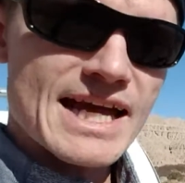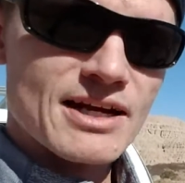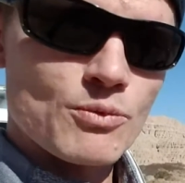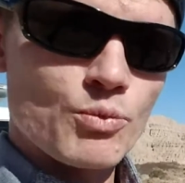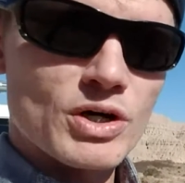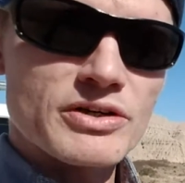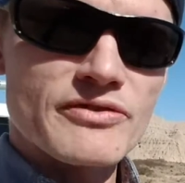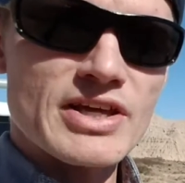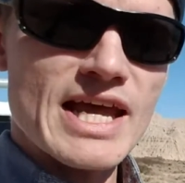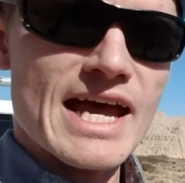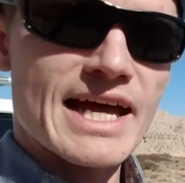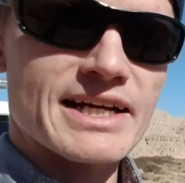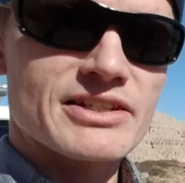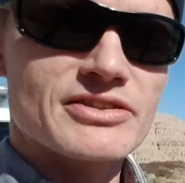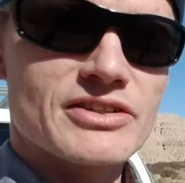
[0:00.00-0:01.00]
one of the
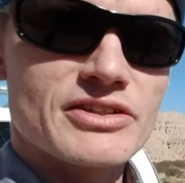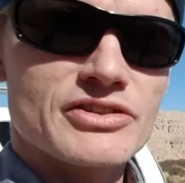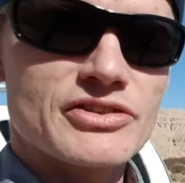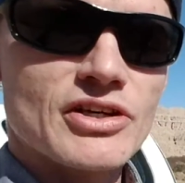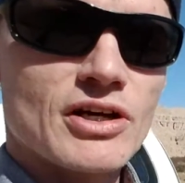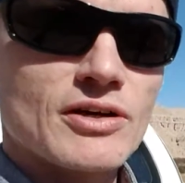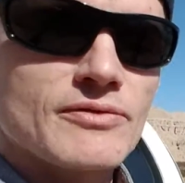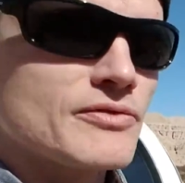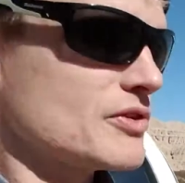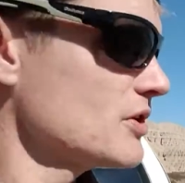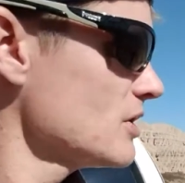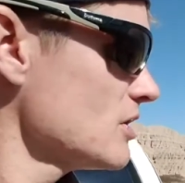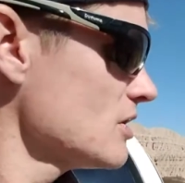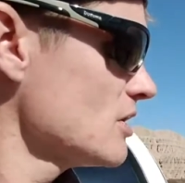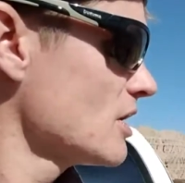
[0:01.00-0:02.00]
axes of
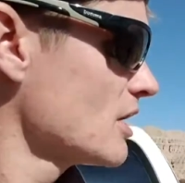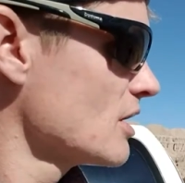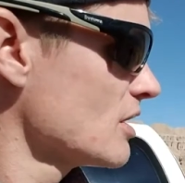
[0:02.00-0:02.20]
the